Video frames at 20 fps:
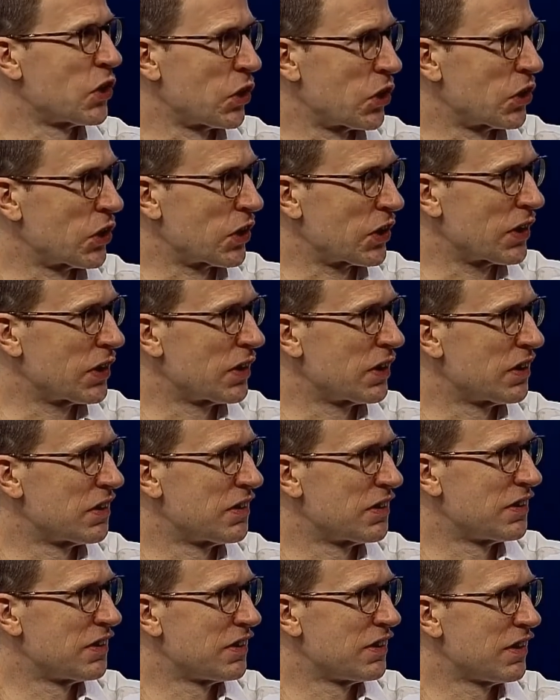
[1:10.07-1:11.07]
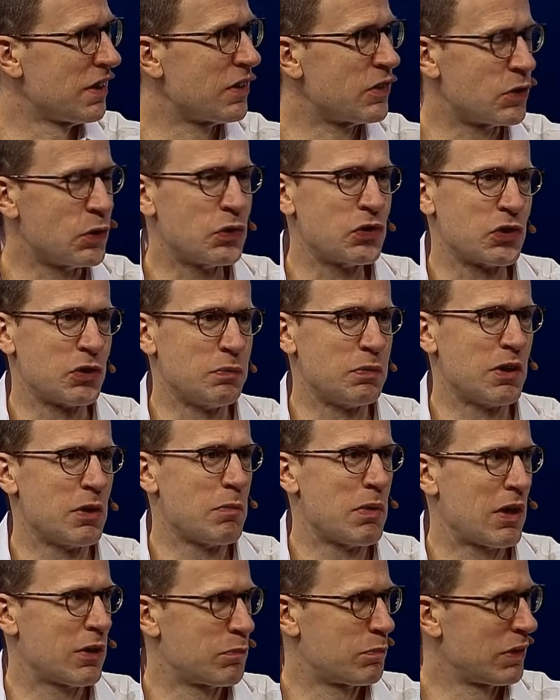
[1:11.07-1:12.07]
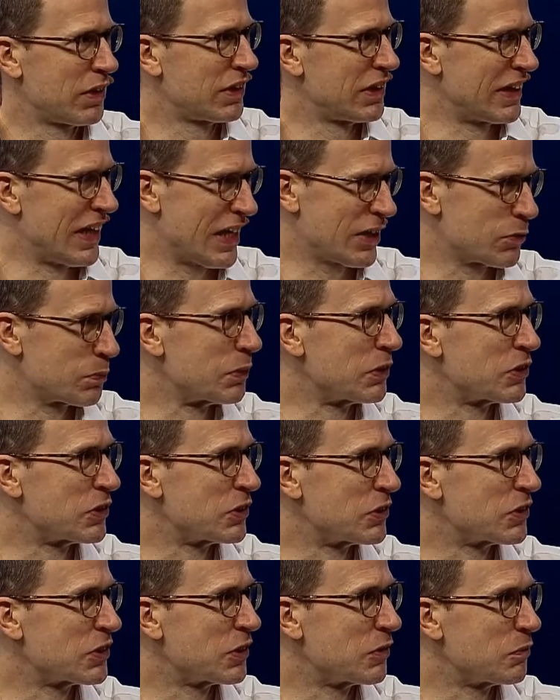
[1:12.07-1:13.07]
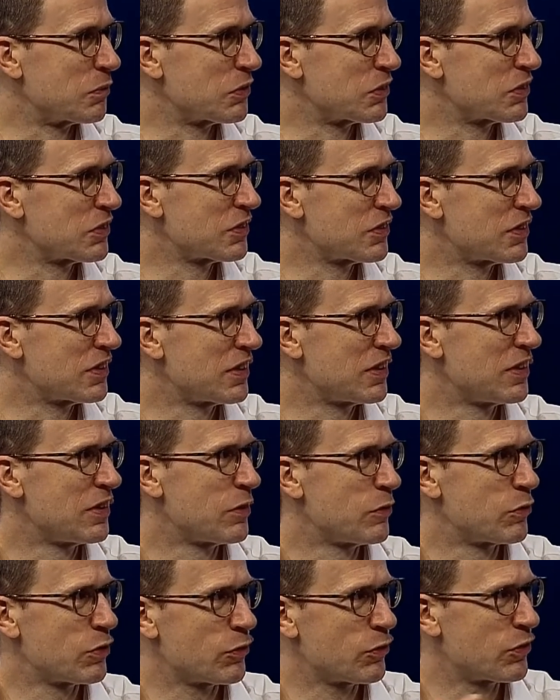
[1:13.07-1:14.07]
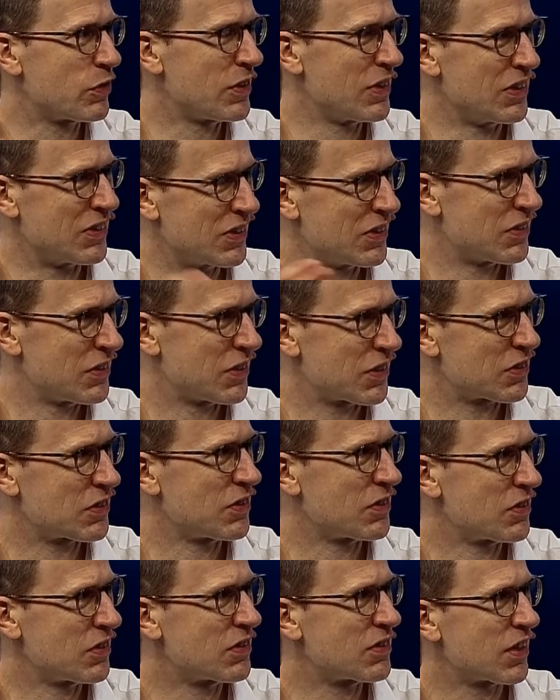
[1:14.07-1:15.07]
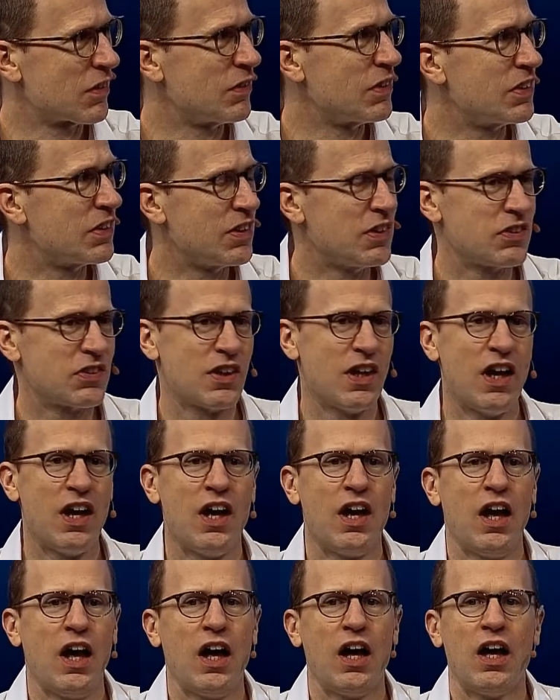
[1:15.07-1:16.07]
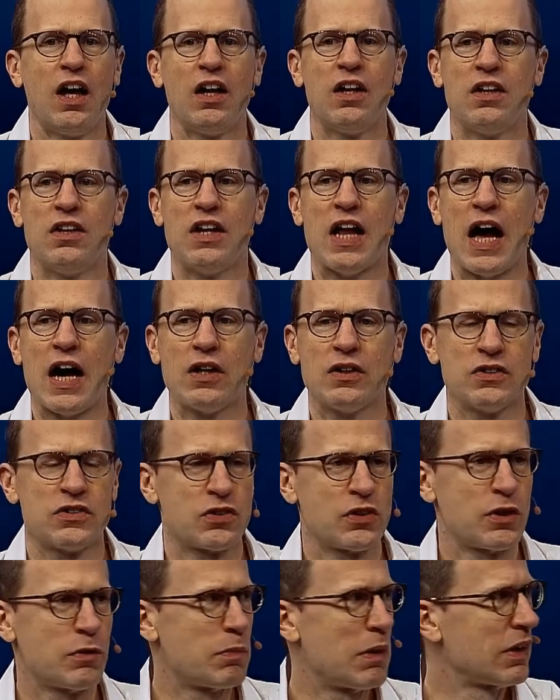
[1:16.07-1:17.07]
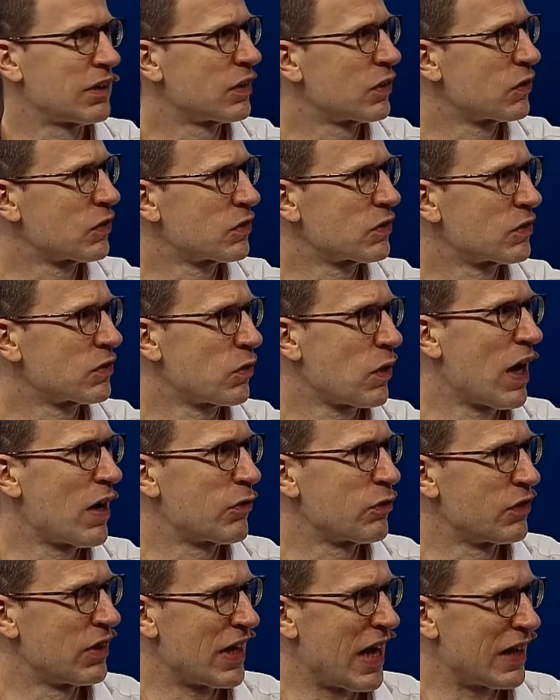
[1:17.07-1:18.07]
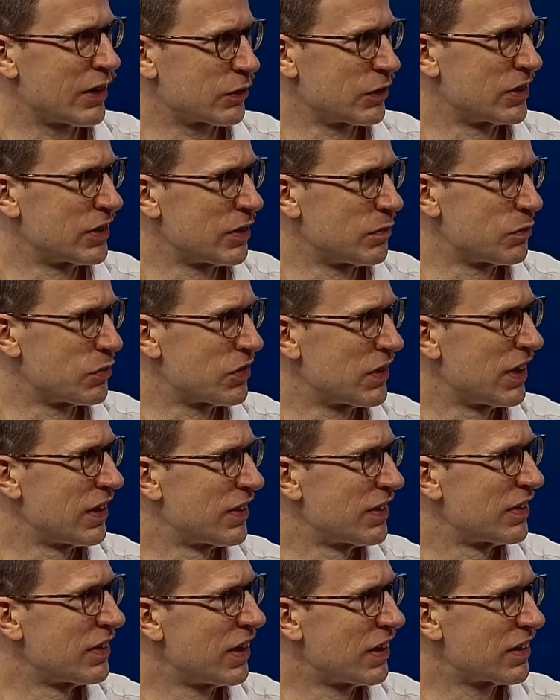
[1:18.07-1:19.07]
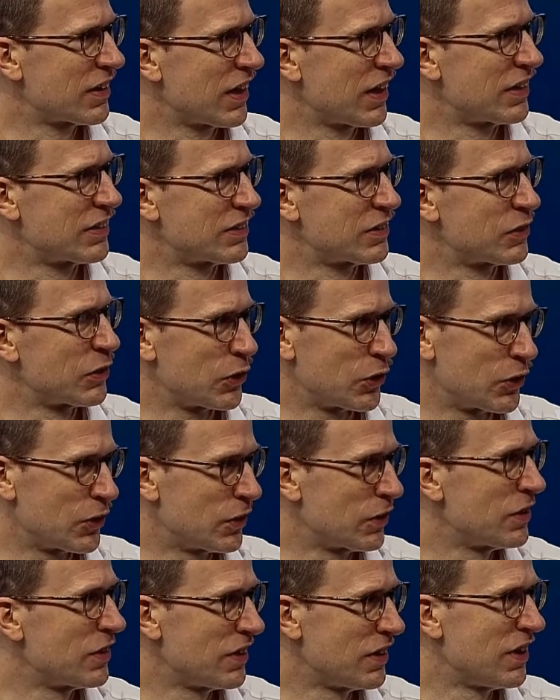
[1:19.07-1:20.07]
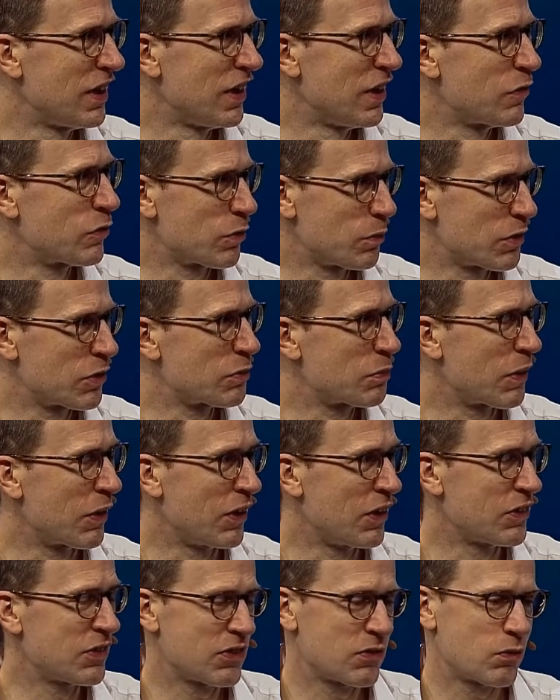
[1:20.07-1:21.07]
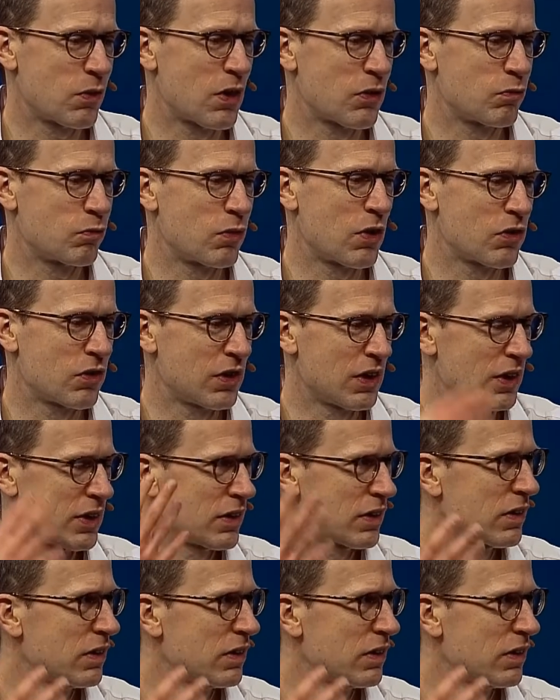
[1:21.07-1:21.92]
learning it used to be about building expert systems in yeah. the 50s and 60s and 70s. Now it's all about crafting algorithms that, that can learn from experience, rather, rather like,